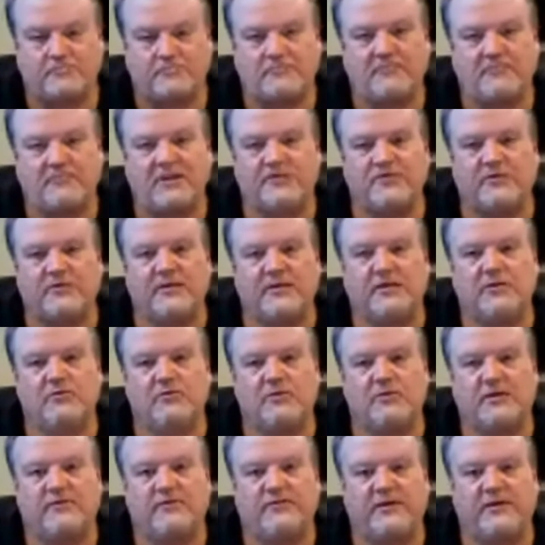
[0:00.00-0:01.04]
so that you
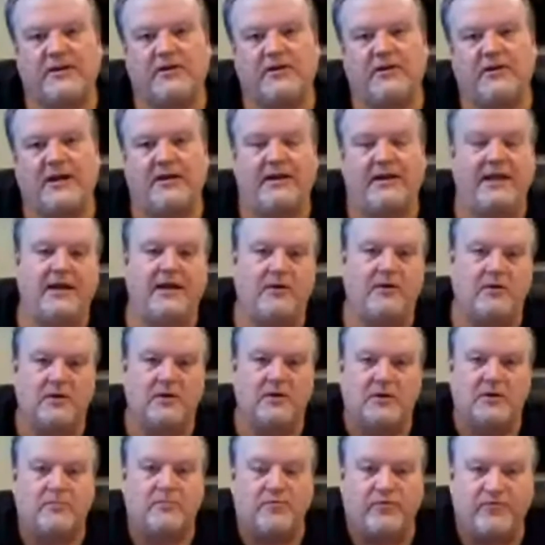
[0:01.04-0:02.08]
can figure out how
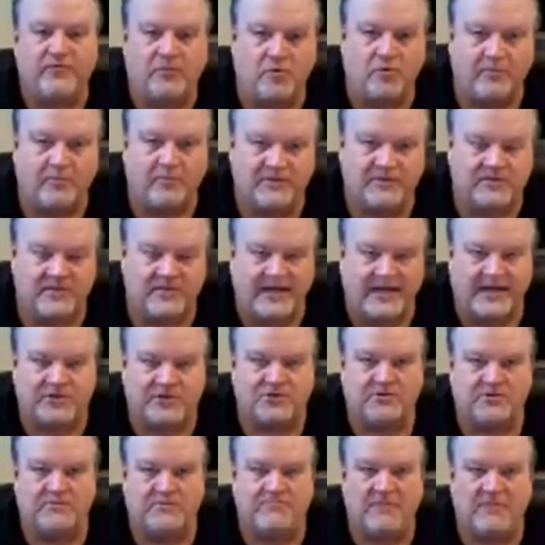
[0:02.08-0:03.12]
performance is actually
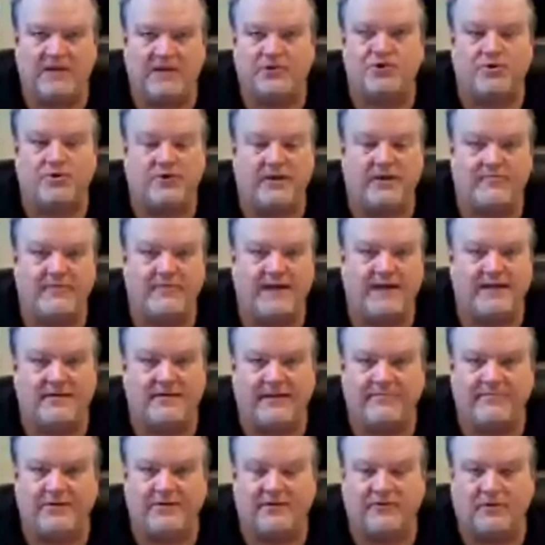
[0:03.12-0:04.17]
measured. And MadLab
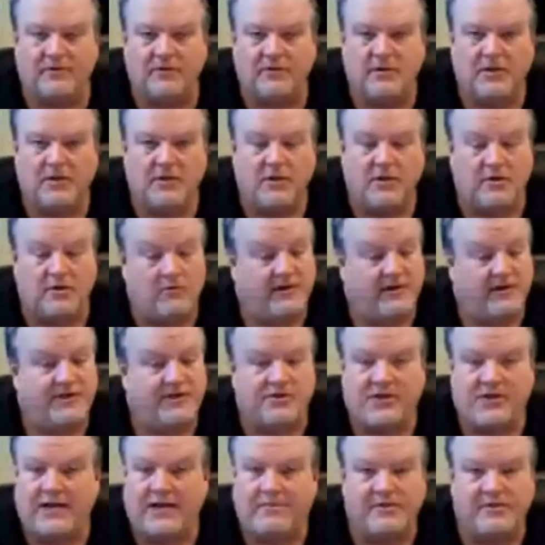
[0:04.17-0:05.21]
does a great
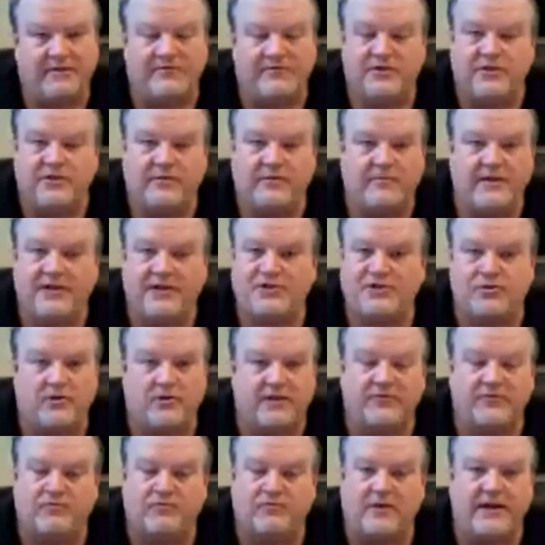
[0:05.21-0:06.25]
job giving you the metrics,
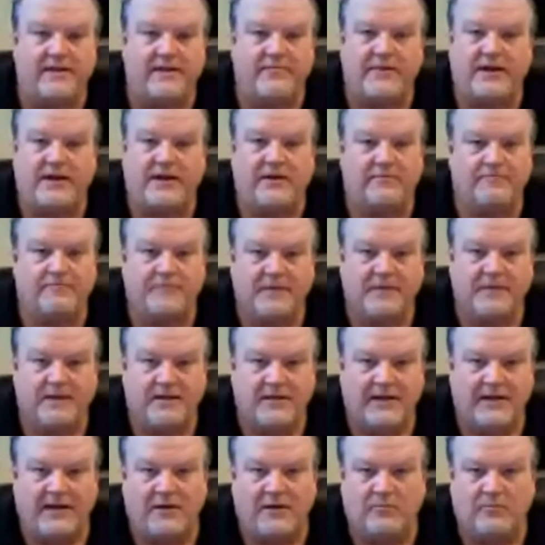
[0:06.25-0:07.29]
right, about
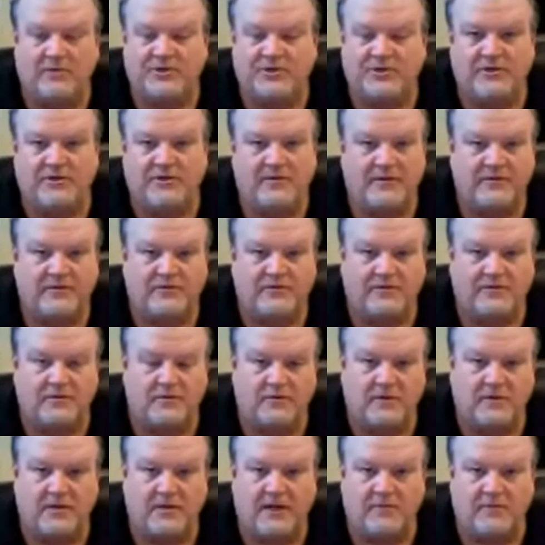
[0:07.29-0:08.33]
how much of this and
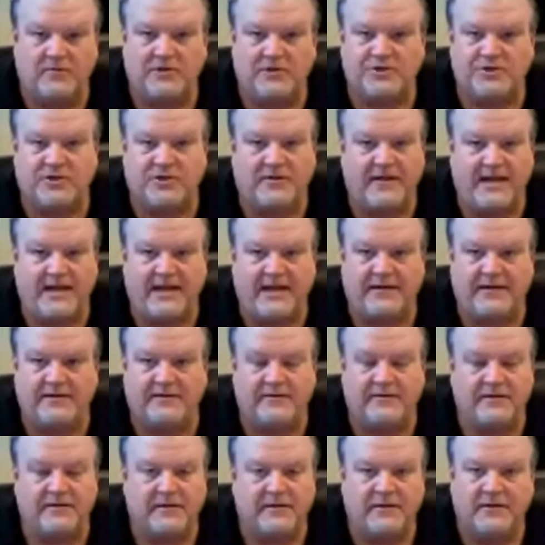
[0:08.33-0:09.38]
how much of that and
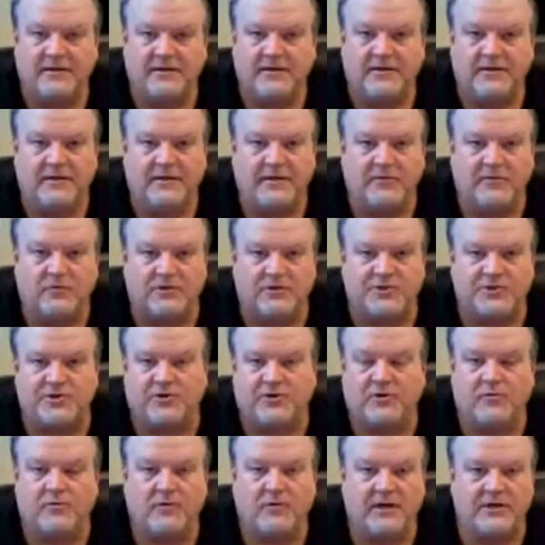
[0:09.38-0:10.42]
what
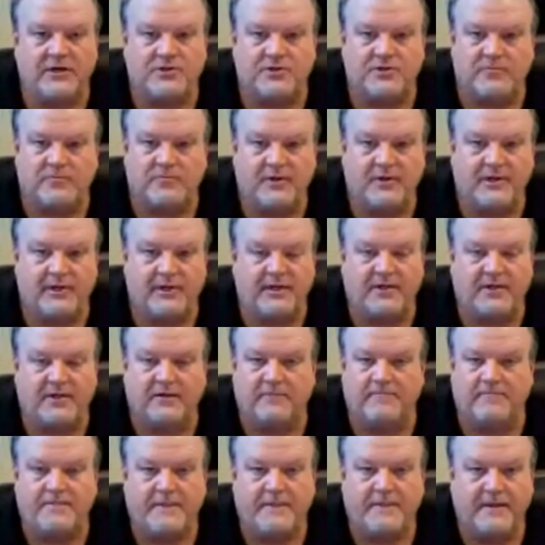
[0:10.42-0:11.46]
churn rate should be
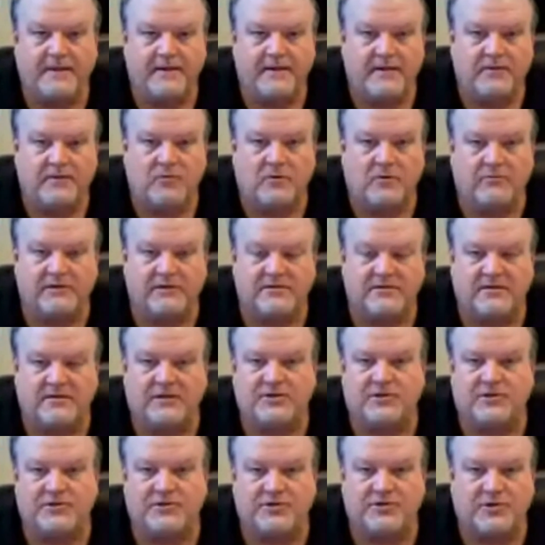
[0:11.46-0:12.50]
and what
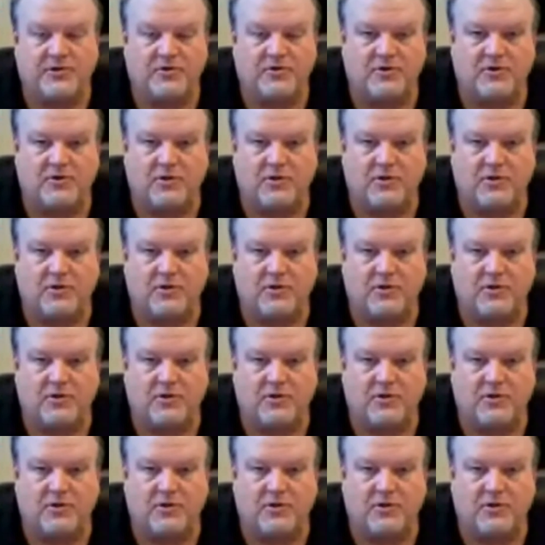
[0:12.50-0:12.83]
retention should look